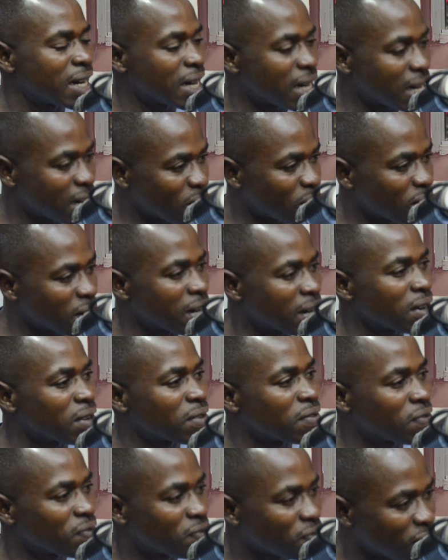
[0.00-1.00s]
our
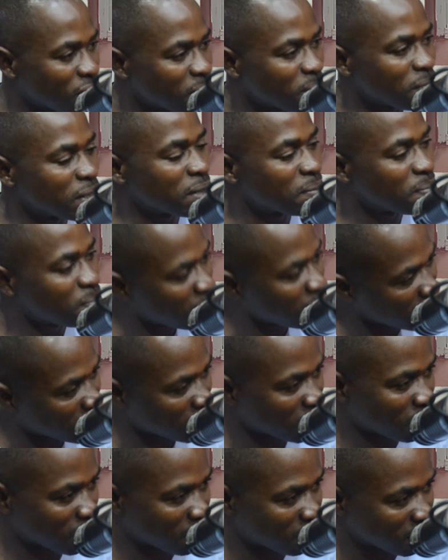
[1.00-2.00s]
family
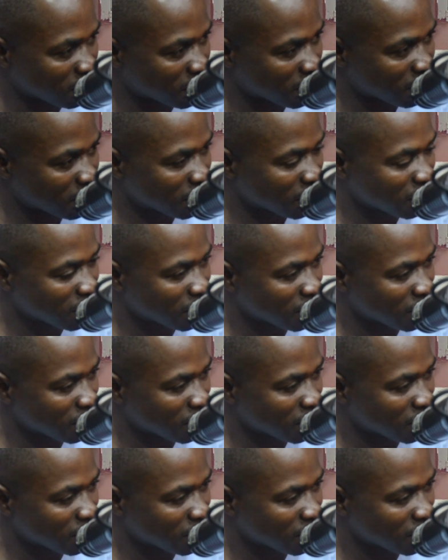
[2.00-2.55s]
backgrounds